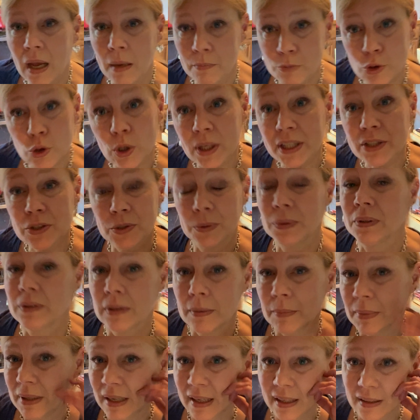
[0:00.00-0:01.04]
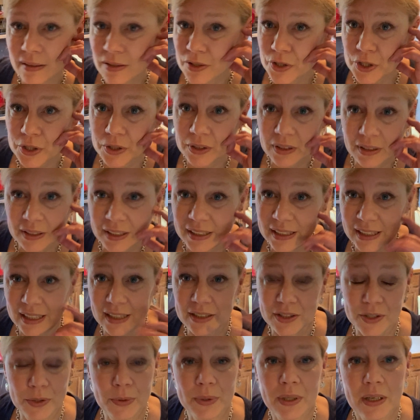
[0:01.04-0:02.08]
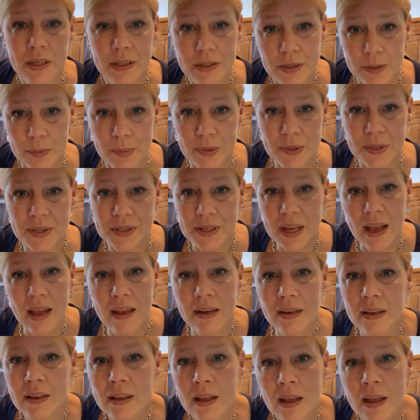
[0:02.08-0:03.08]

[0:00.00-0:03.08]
I'm trying to eliminate and certainly you can't do it 100%.